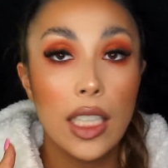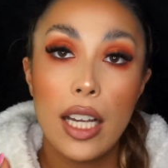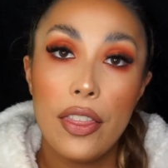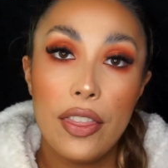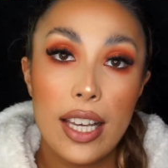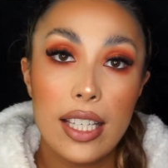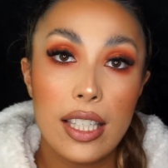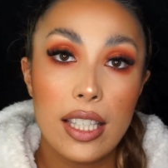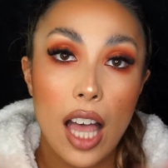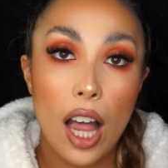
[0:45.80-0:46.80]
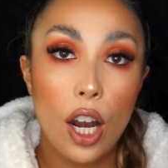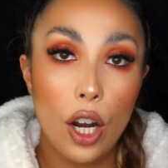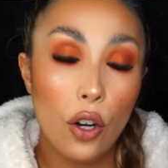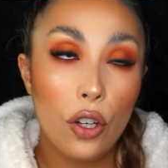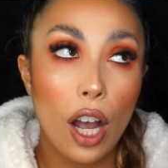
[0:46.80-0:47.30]
this
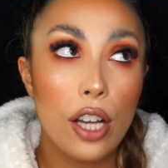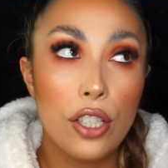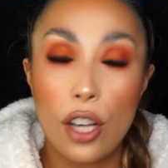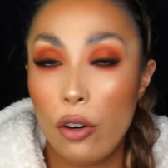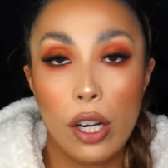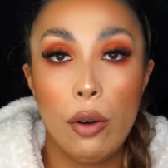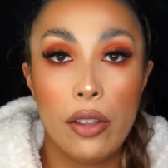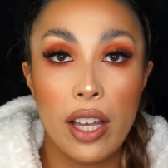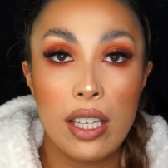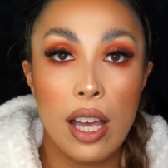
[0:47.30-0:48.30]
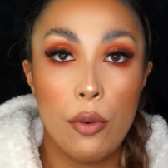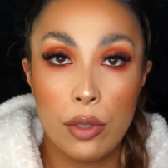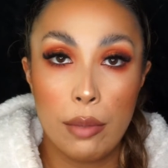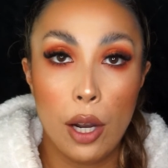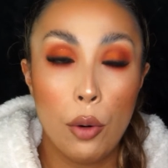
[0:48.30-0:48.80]
look, don't know what that sound
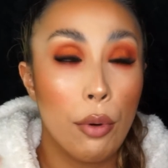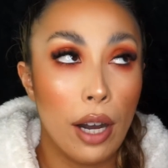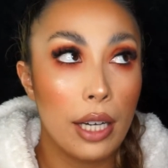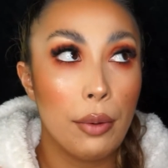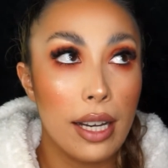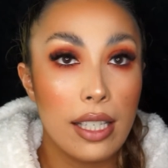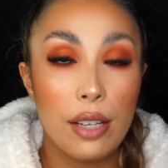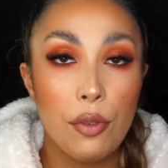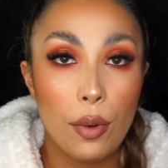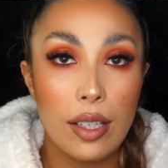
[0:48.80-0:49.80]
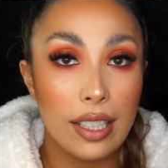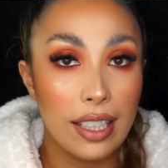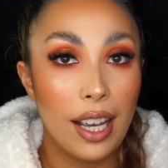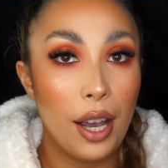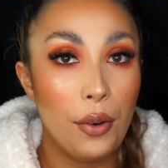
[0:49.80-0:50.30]
was about, but anyways, if you want to
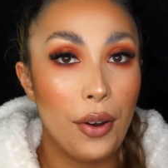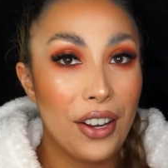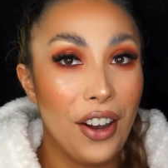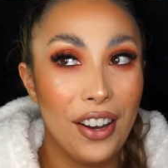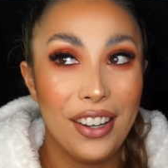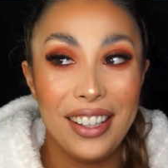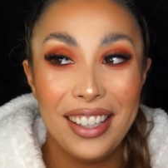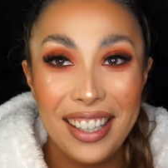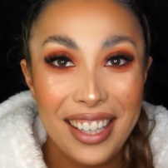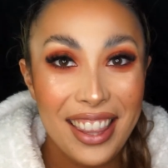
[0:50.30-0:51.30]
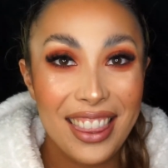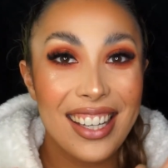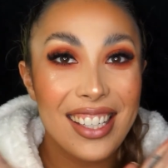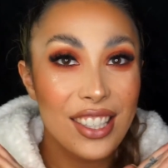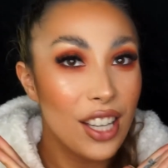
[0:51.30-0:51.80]
see how I got
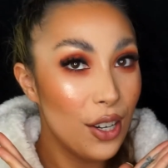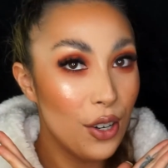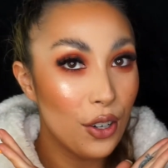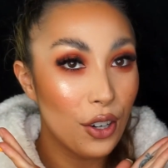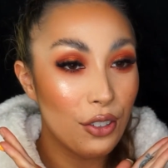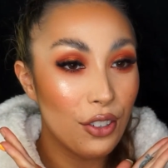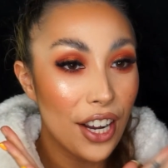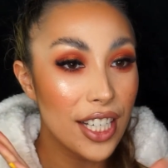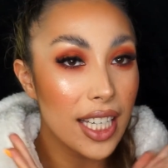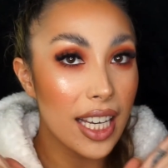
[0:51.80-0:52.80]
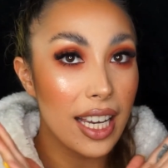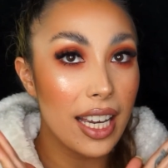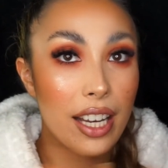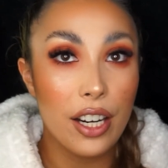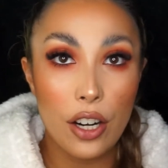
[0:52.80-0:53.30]
this look right
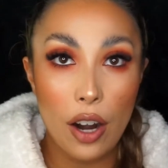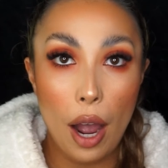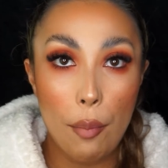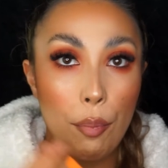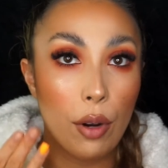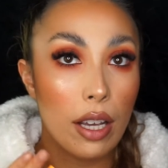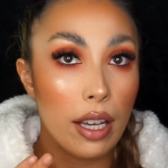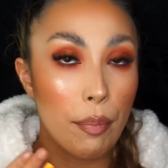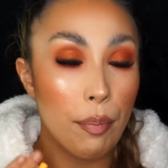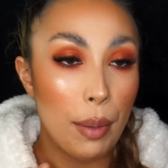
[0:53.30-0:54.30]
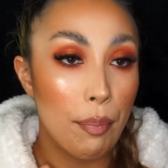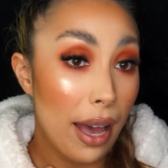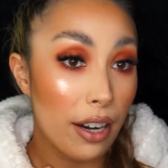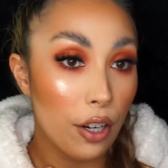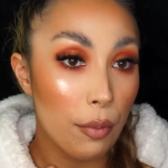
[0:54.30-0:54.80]
here, but a bit
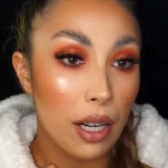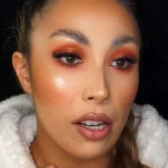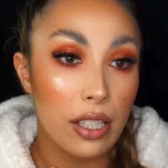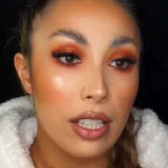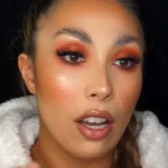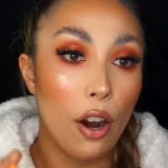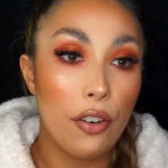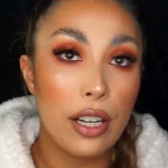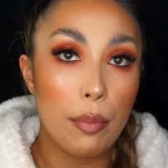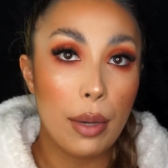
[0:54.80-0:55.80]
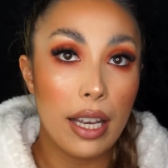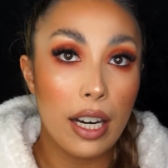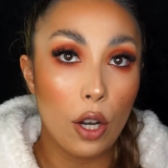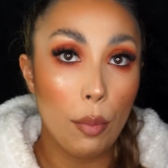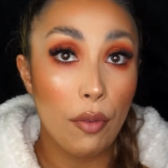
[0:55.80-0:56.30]
better because it's already been
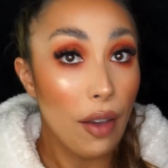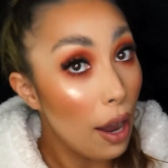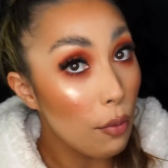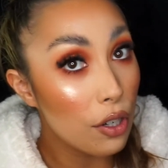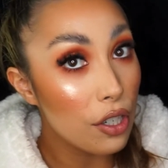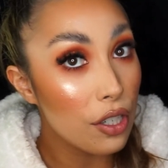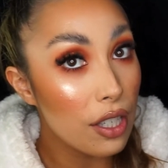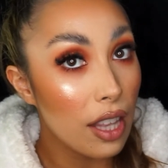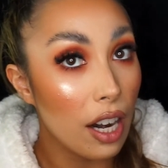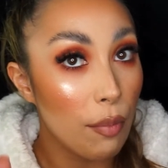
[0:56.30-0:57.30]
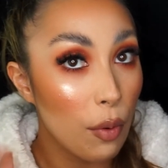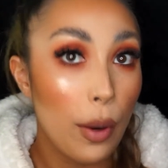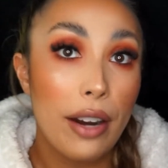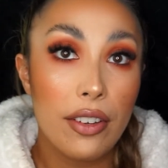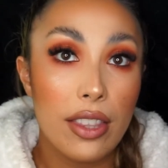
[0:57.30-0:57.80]
a couple of hours that I've been
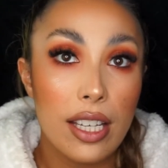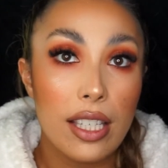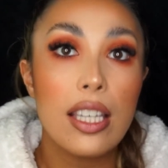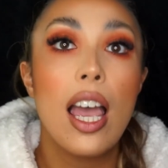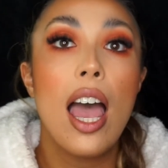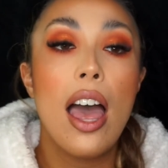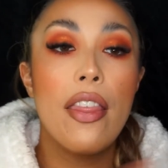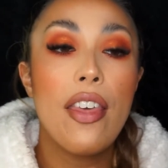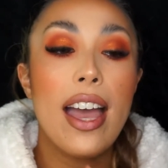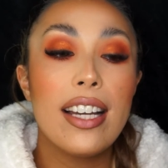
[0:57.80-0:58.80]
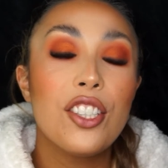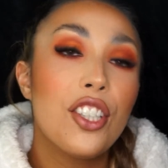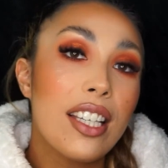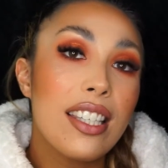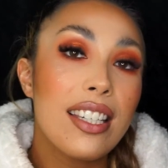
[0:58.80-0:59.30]
wearing this, then
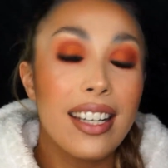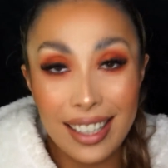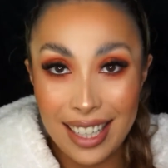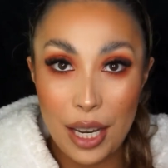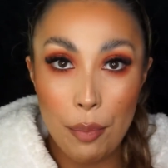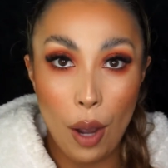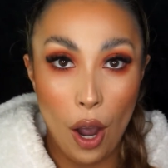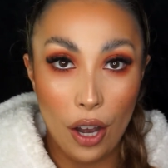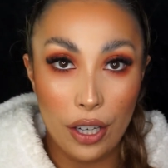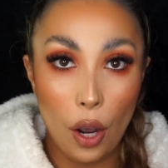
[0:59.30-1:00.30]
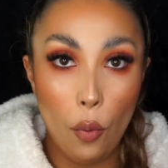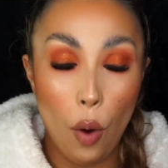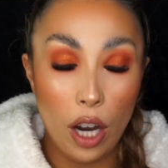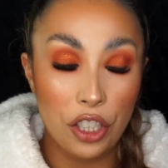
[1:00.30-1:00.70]
just keep on watching.